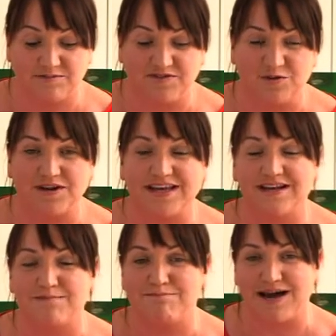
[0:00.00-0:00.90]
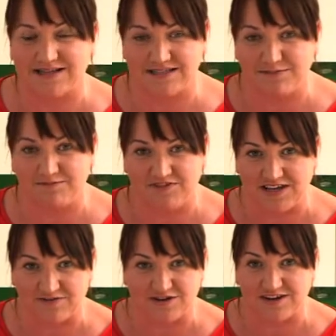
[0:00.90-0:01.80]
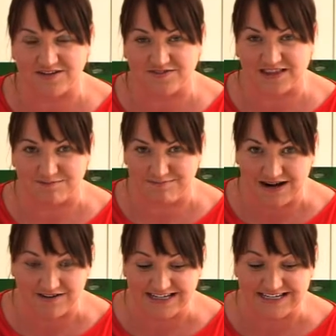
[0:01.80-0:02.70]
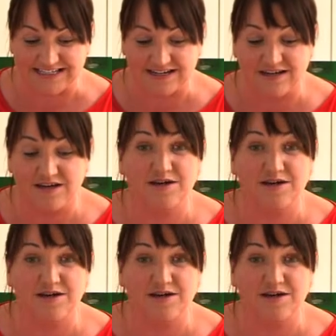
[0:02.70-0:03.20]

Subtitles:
But if you want to get maximum flavour out of that marinade,